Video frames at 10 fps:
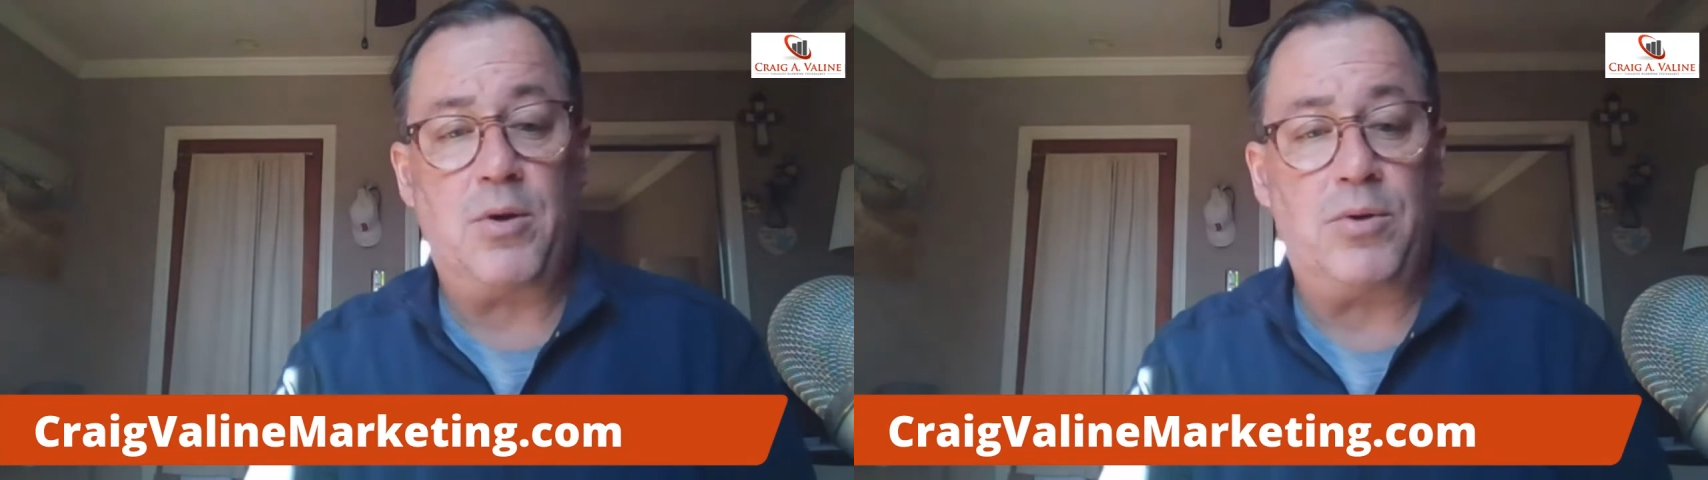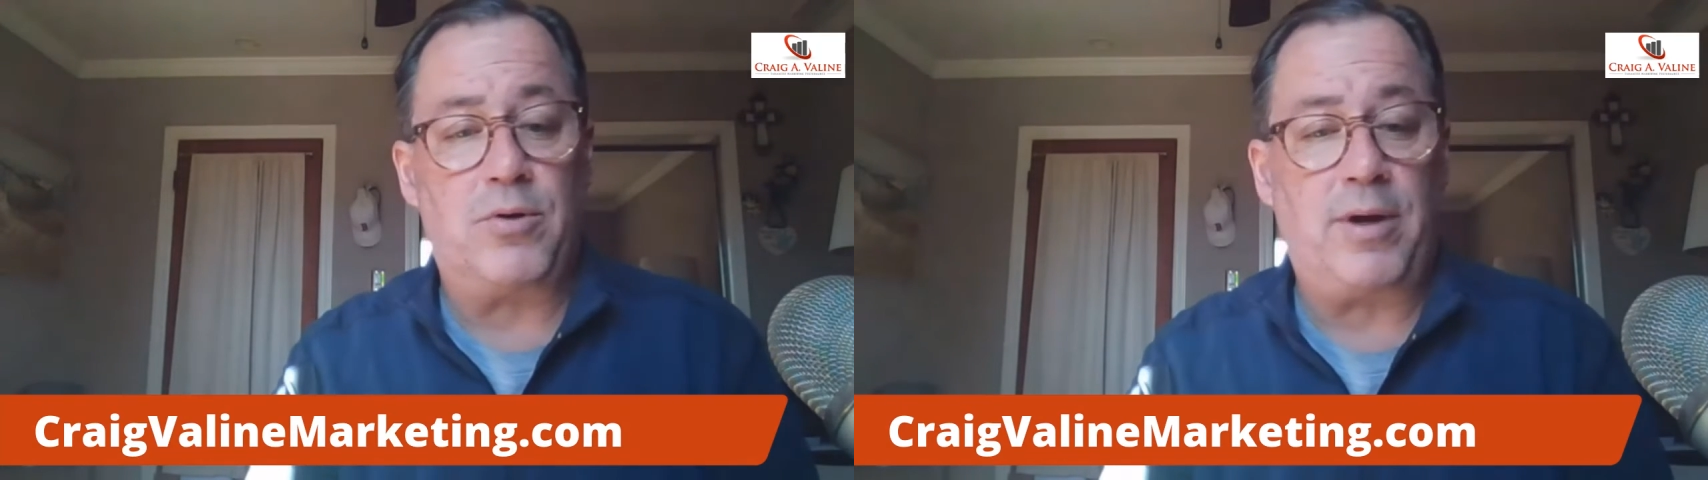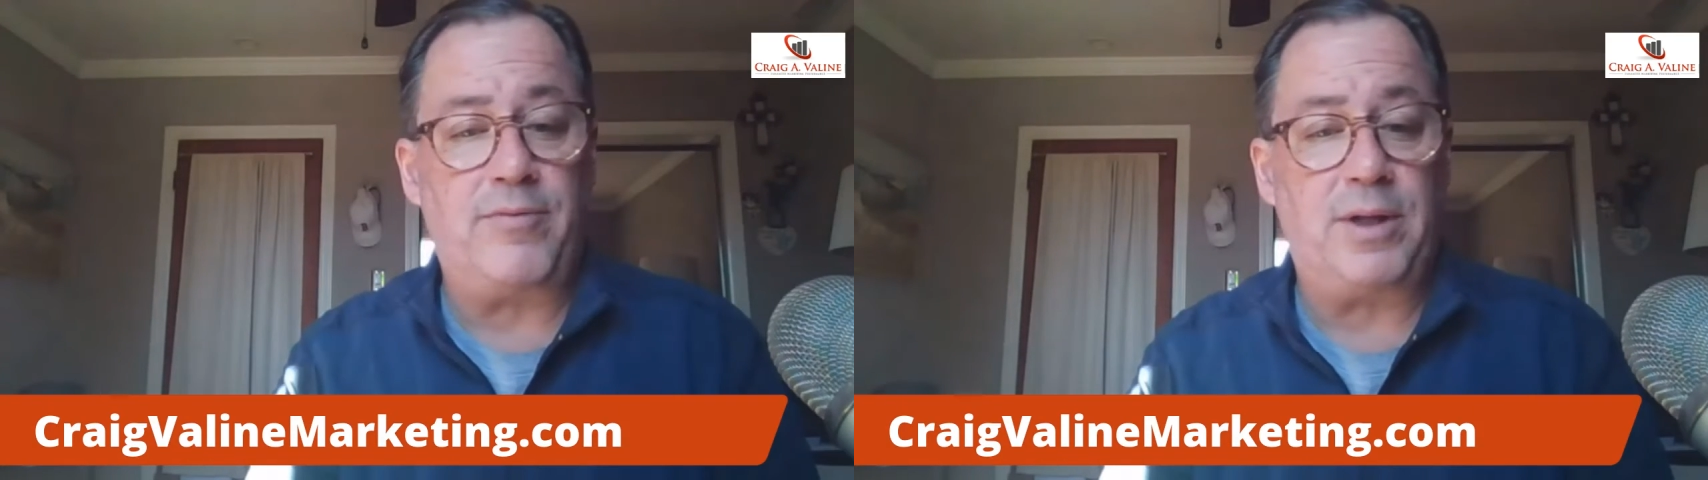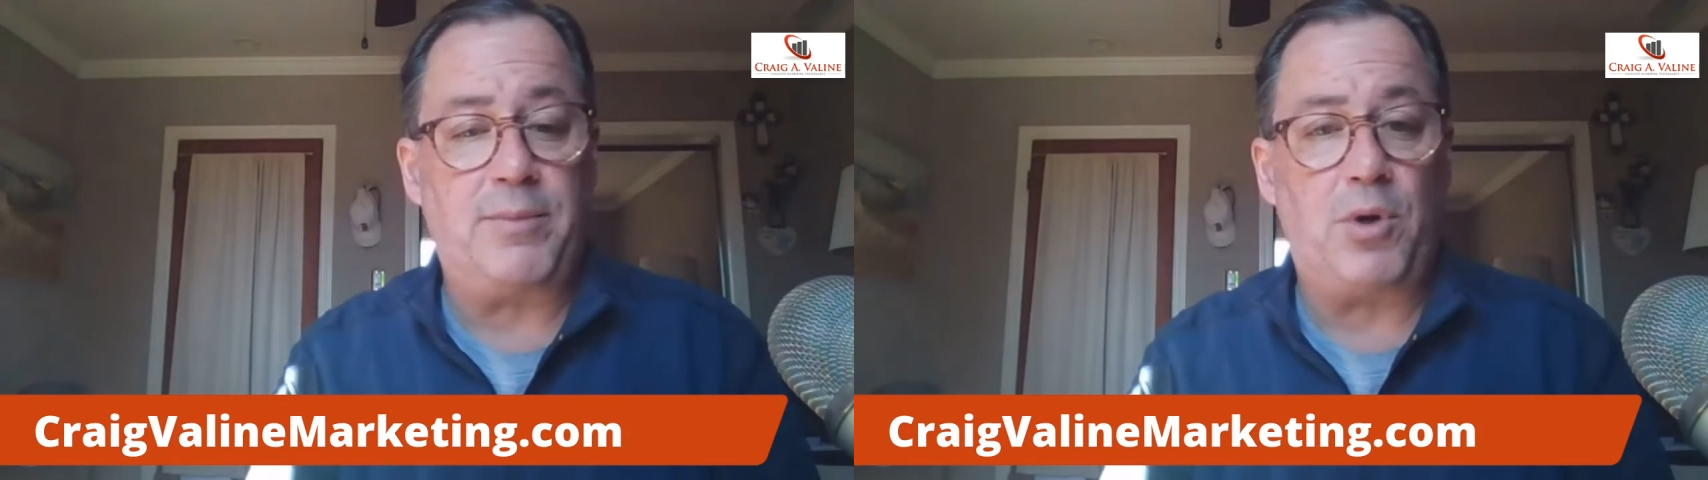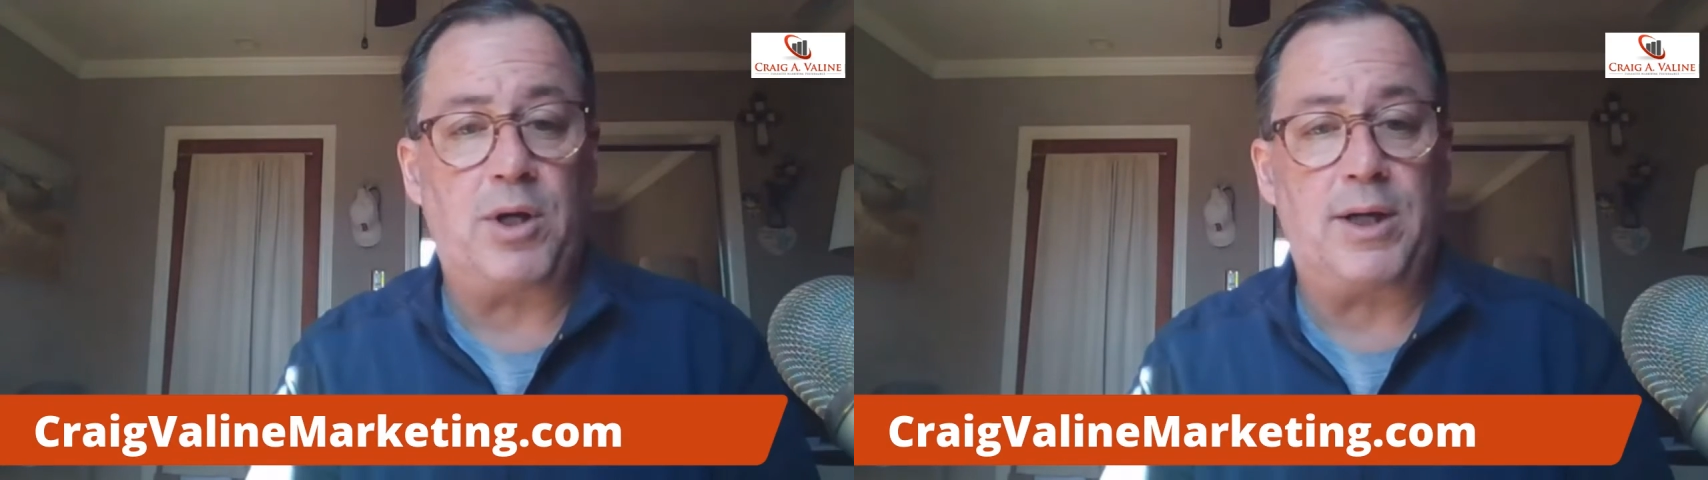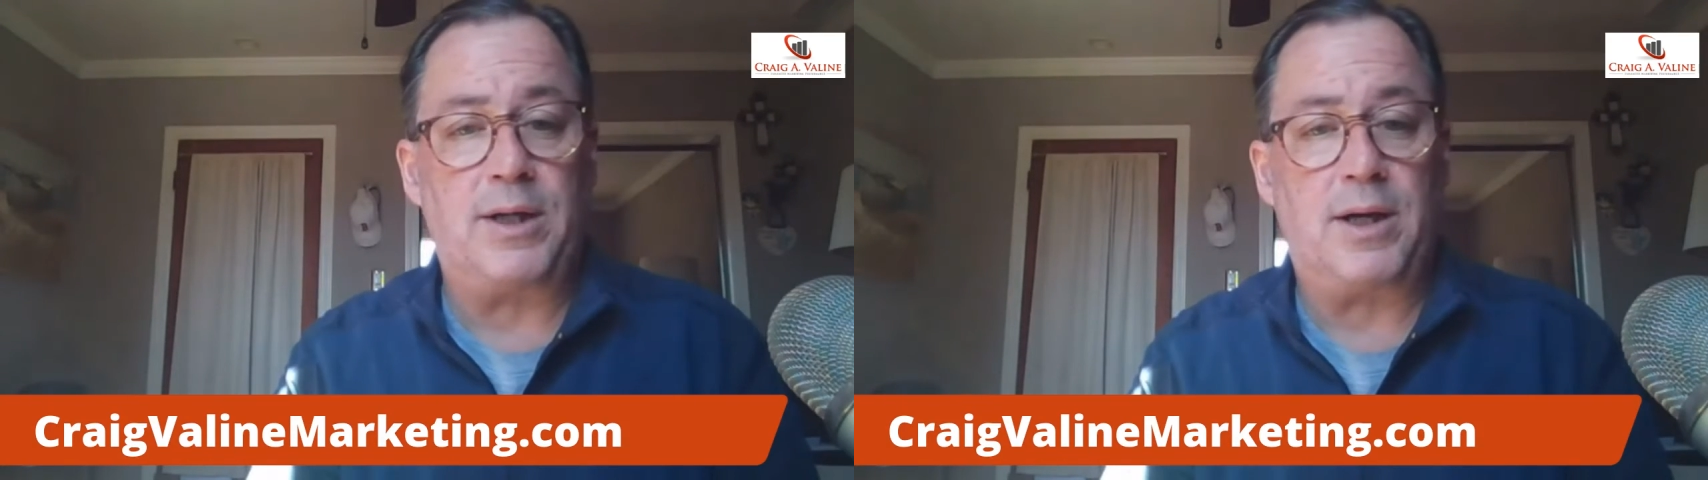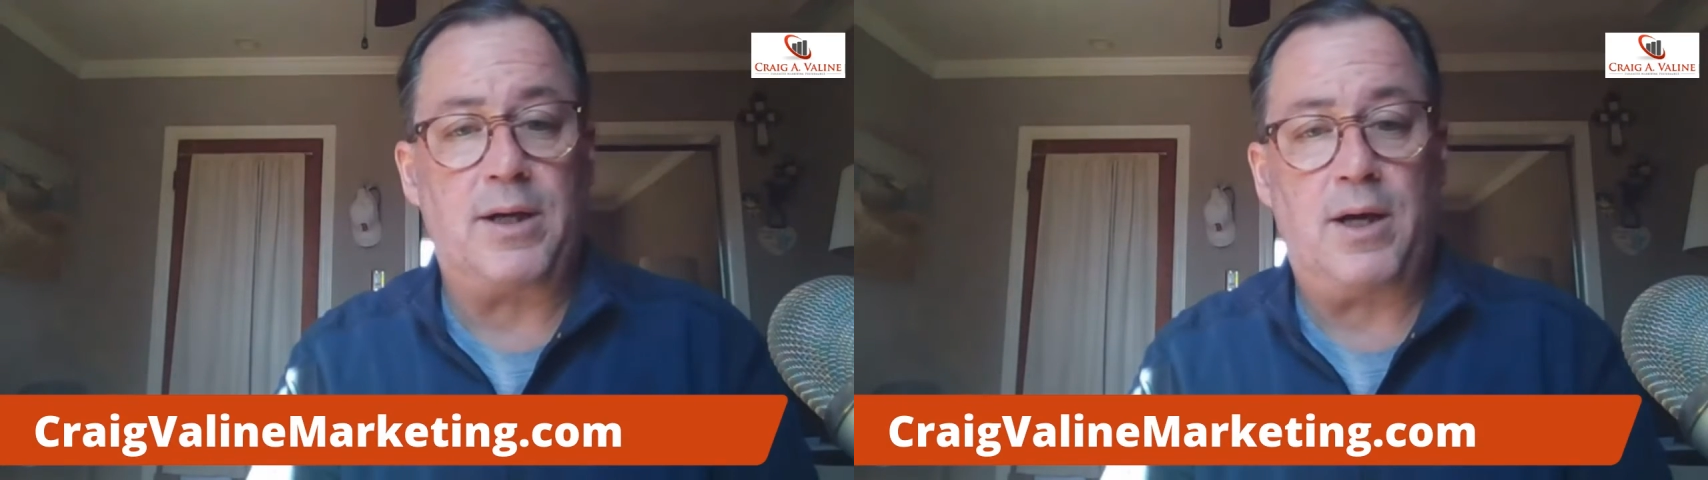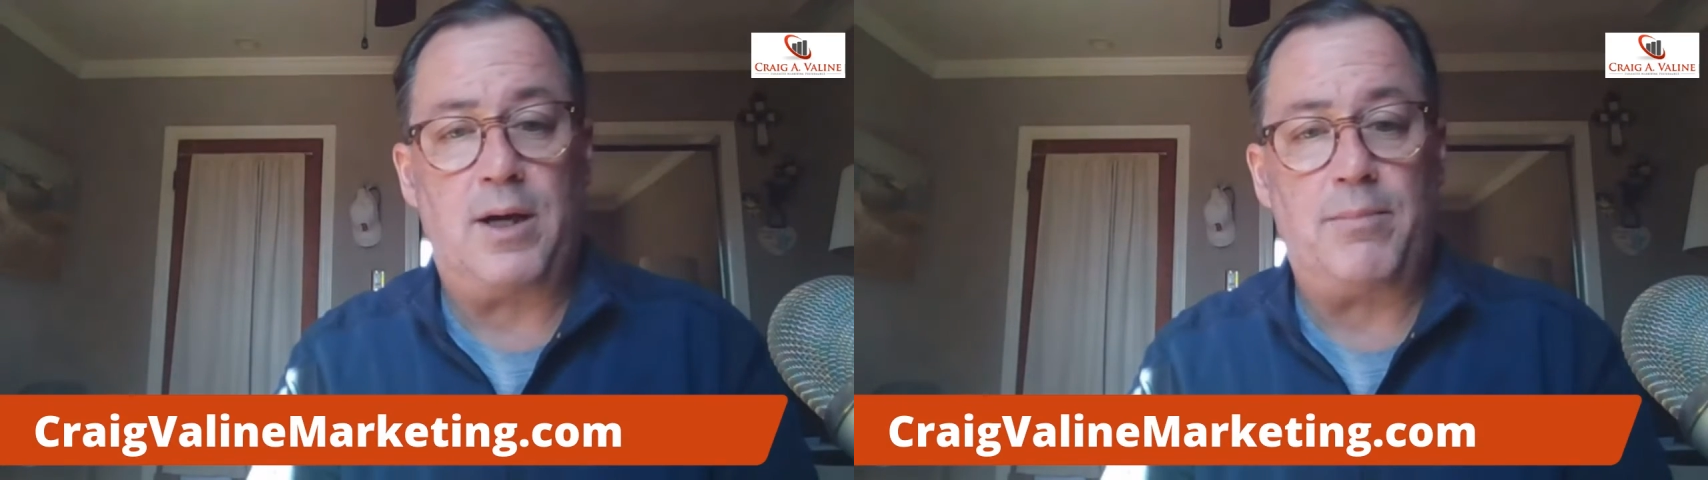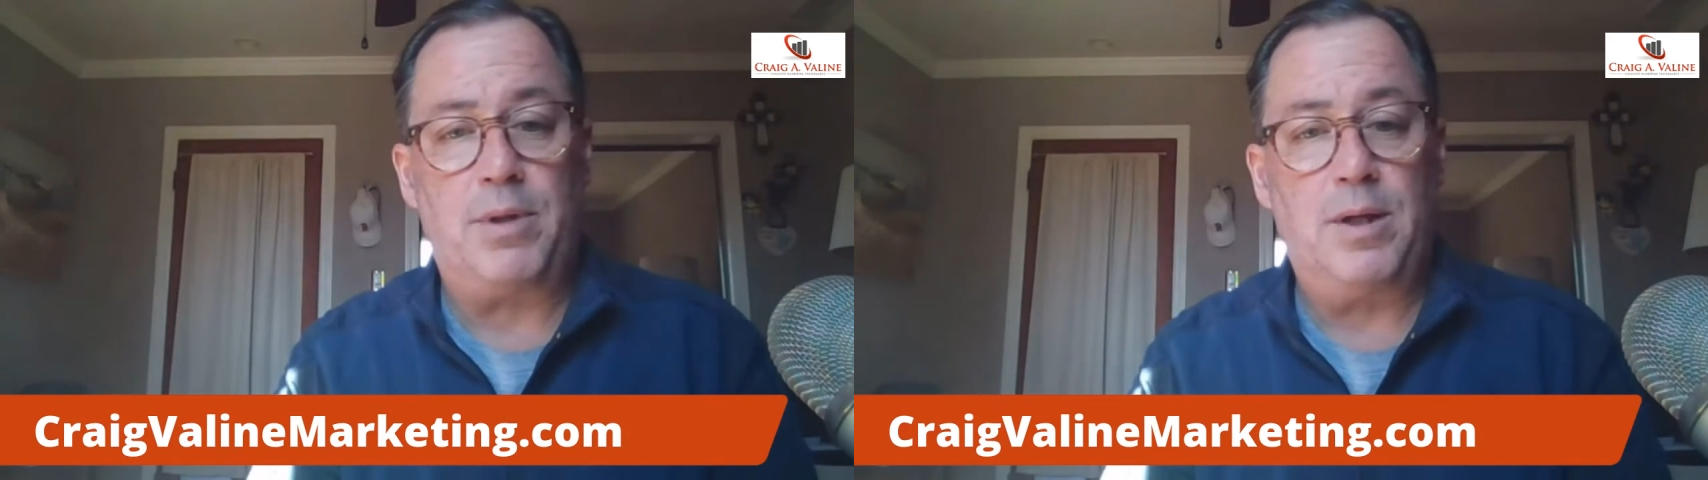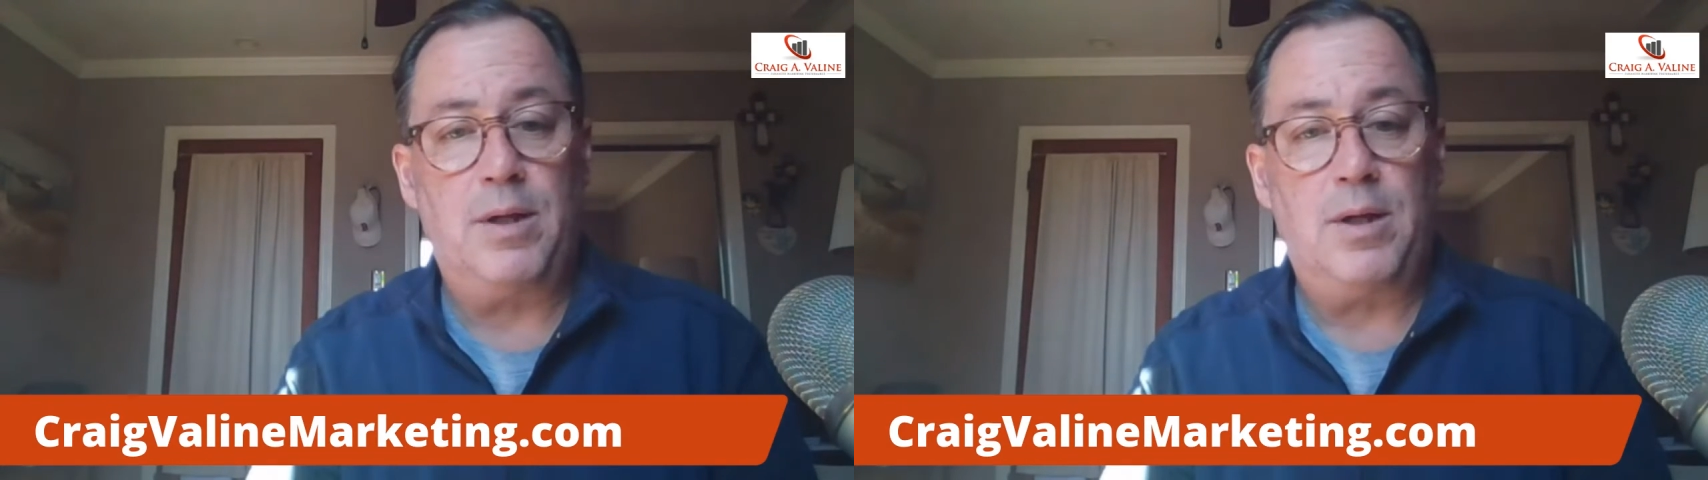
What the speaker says: go to craigvalinemarketing.com